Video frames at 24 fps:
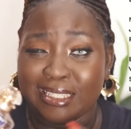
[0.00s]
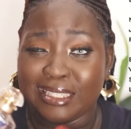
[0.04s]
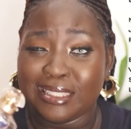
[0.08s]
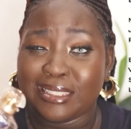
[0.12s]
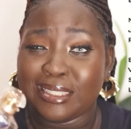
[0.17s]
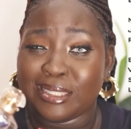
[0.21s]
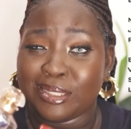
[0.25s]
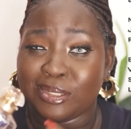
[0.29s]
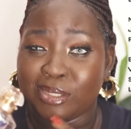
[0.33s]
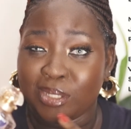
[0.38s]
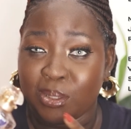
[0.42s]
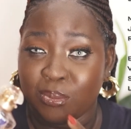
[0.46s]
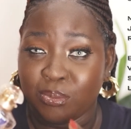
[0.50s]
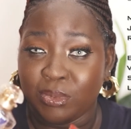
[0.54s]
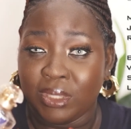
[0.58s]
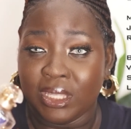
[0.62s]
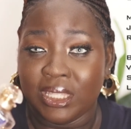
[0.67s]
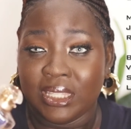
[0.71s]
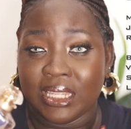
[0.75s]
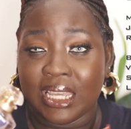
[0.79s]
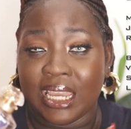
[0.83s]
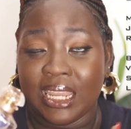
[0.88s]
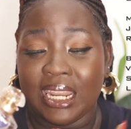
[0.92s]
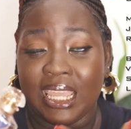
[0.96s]
It is
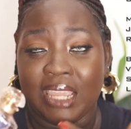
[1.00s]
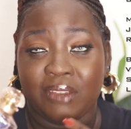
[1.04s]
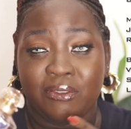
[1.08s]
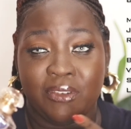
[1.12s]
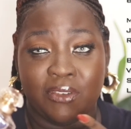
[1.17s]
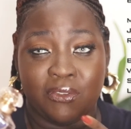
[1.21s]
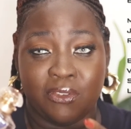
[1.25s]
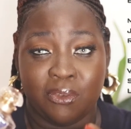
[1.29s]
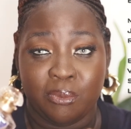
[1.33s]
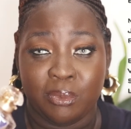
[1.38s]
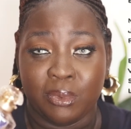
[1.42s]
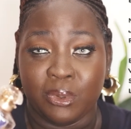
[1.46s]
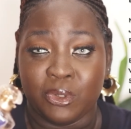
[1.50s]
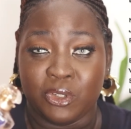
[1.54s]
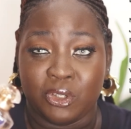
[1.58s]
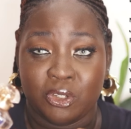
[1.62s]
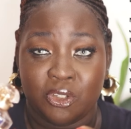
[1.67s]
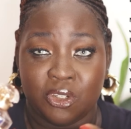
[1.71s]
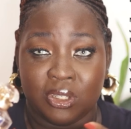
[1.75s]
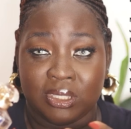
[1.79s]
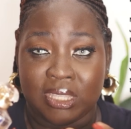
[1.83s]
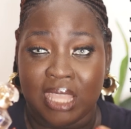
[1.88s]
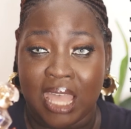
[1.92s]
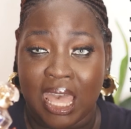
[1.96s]
something that every female
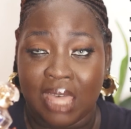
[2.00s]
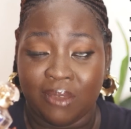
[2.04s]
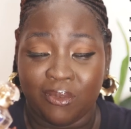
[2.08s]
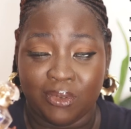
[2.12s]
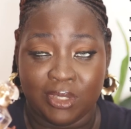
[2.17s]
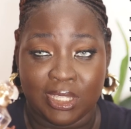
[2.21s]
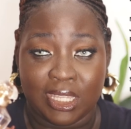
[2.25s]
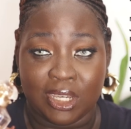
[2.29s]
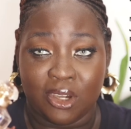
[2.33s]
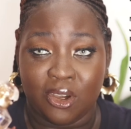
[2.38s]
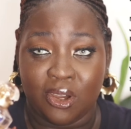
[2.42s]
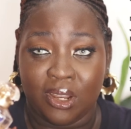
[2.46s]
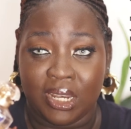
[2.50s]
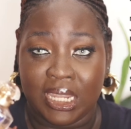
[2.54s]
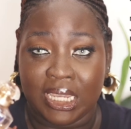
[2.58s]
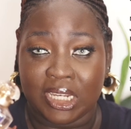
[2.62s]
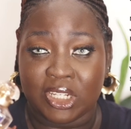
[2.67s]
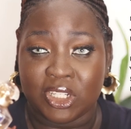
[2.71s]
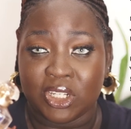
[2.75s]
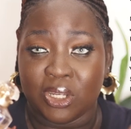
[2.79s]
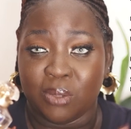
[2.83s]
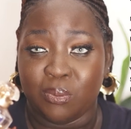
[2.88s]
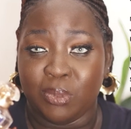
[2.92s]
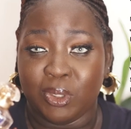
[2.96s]
should just have in their
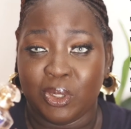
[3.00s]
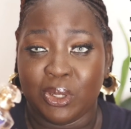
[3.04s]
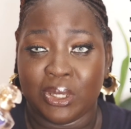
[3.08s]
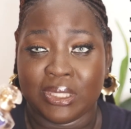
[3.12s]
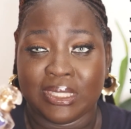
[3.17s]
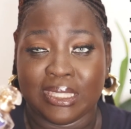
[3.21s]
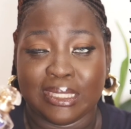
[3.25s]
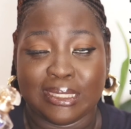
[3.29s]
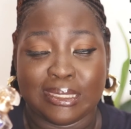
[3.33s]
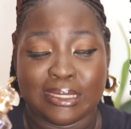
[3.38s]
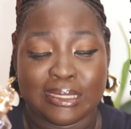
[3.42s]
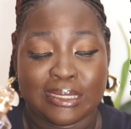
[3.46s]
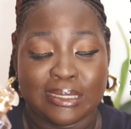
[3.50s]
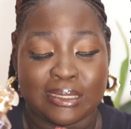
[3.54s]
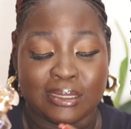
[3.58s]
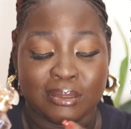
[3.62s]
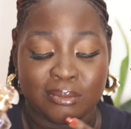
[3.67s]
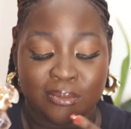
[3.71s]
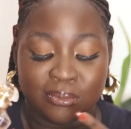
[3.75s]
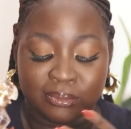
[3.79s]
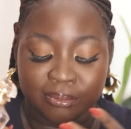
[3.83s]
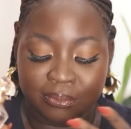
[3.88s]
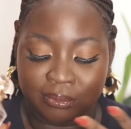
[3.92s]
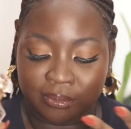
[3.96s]
collection, because it's,
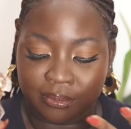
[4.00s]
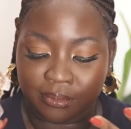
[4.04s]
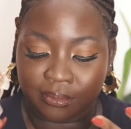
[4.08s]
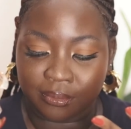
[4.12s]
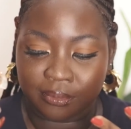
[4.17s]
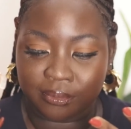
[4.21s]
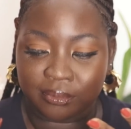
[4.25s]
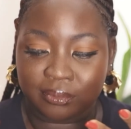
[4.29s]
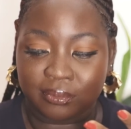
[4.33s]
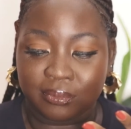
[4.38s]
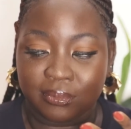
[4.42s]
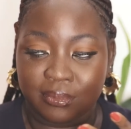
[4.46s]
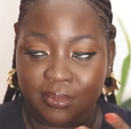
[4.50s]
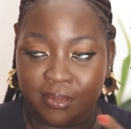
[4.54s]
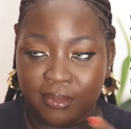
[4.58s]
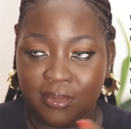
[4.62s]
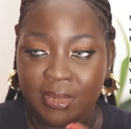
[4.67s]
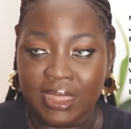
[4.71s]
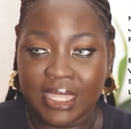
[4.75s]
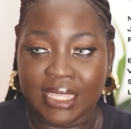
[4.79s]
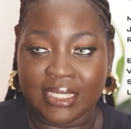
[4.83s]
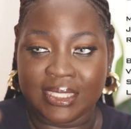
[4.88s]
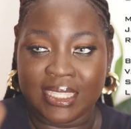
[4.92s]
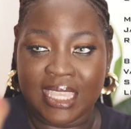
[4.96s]

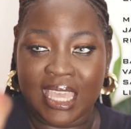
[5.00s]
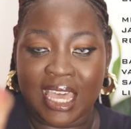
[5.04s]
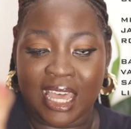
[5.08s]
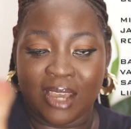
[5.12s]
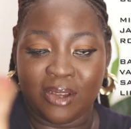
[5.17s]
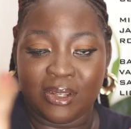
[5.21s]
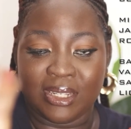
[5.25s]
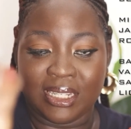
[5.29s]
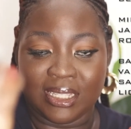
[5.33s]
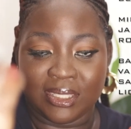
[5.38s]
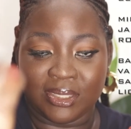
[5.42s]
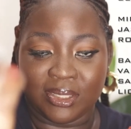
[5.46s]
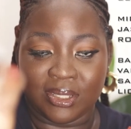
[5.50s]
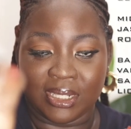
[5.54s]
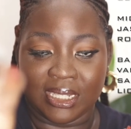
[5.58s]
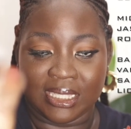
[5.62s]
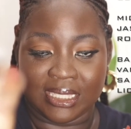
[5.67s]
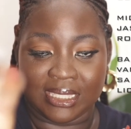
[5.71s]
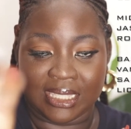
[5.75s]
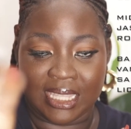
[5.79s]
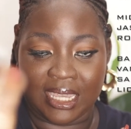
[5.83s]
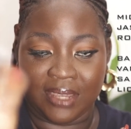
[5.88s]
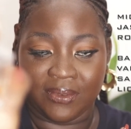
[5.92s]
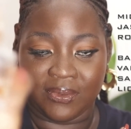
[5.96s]
see how little
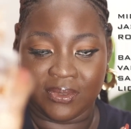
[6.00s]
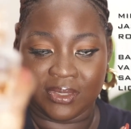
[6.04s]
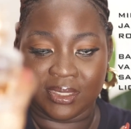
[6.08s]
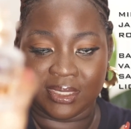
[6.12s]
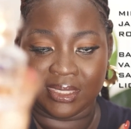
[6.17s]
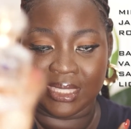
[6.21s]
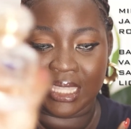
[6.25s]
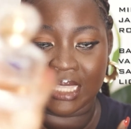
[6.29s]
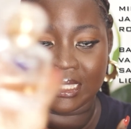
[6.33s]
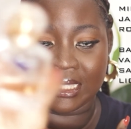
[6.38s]
is left,